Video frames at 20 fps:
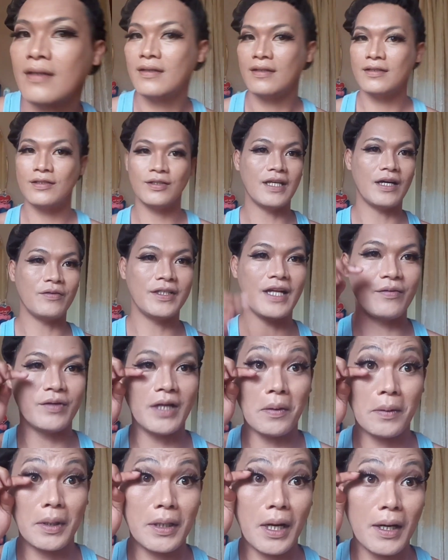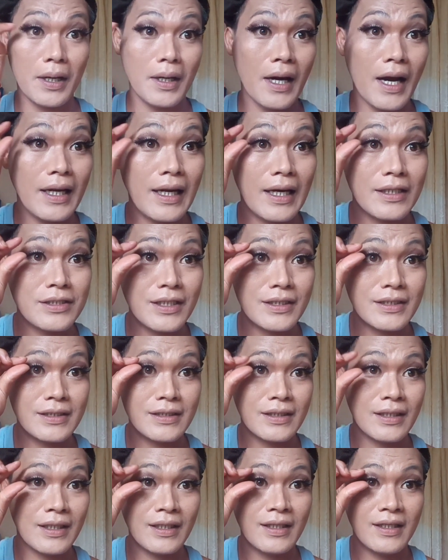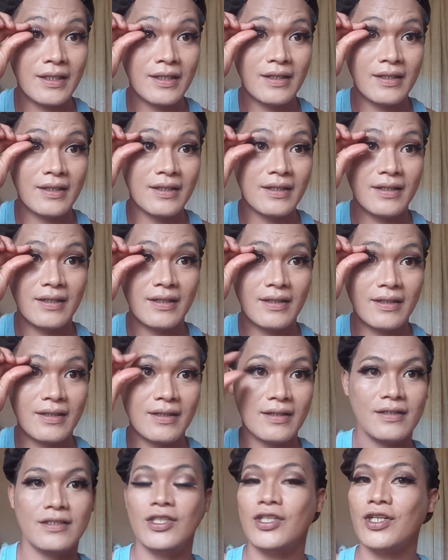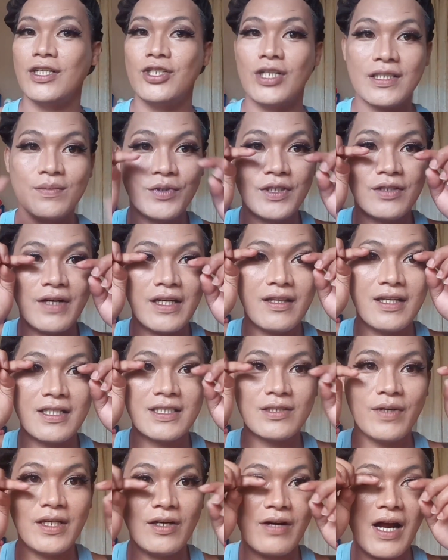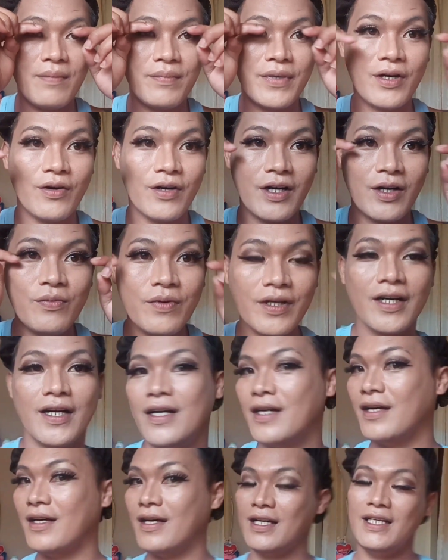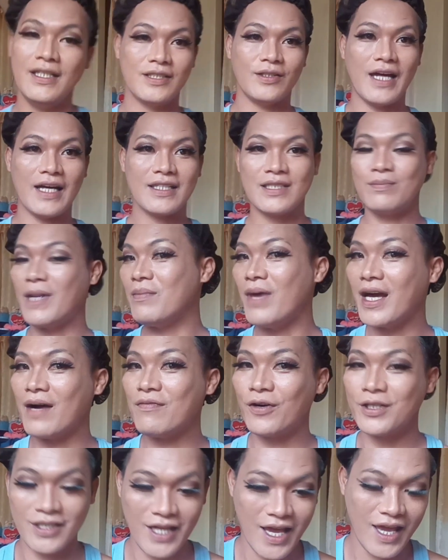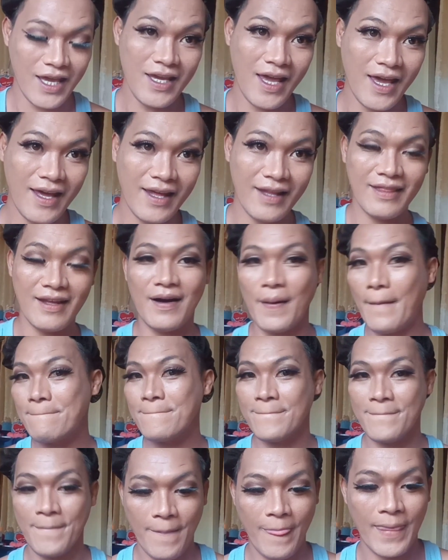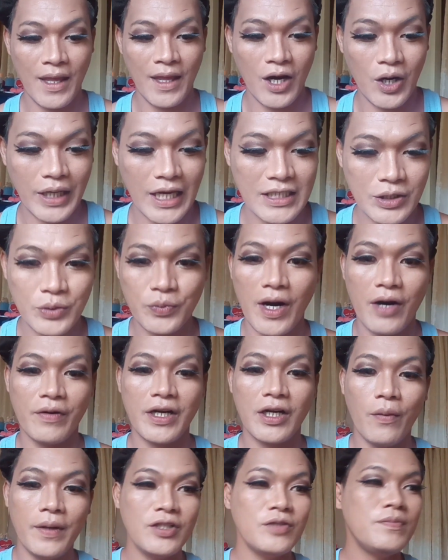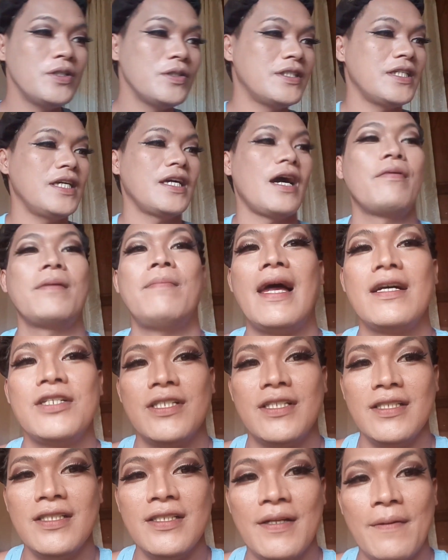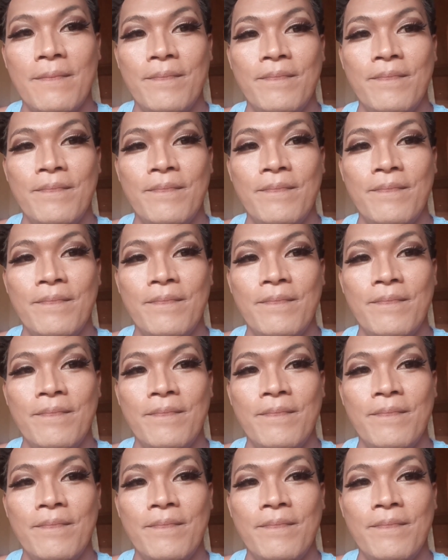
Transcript: So yeah, we're done with our eyelashes. So you can just put it right this way or upper or lower. So that's my makeup for today. And okay, so we're going to be using our blush in.